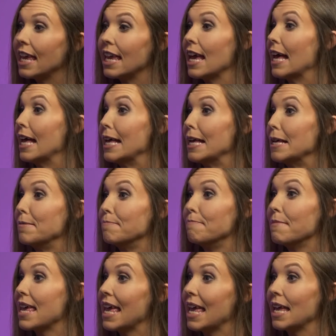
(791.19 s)

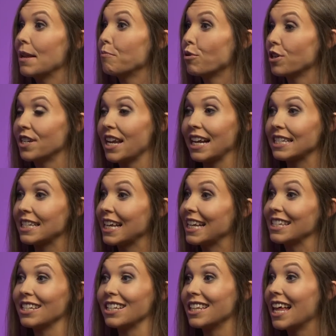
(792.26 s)
It protects against
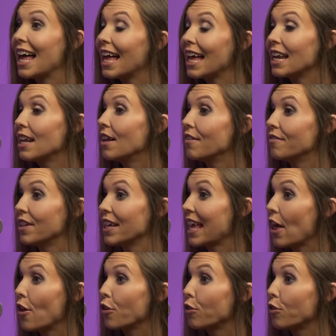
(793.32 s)
a lot of like health